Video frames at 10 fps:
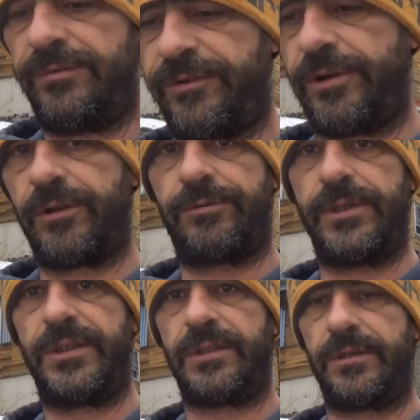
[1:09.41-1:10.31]
further
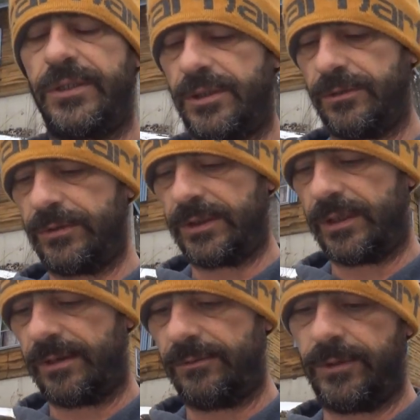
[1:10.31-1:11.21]
research shows
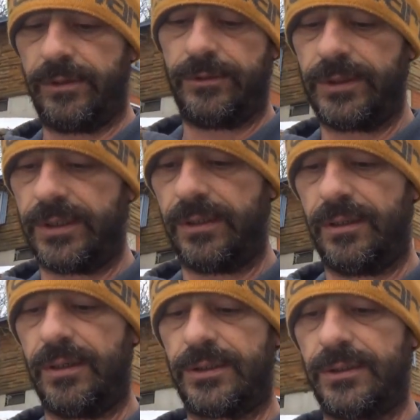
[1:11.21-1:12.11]
that Windows 10
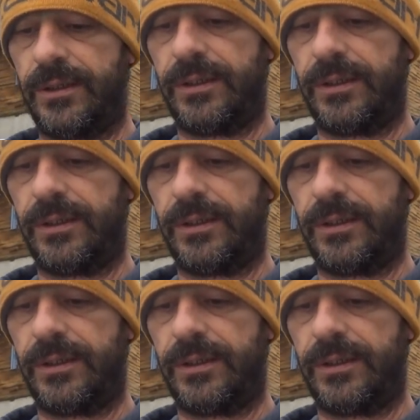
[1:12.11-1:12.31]
actually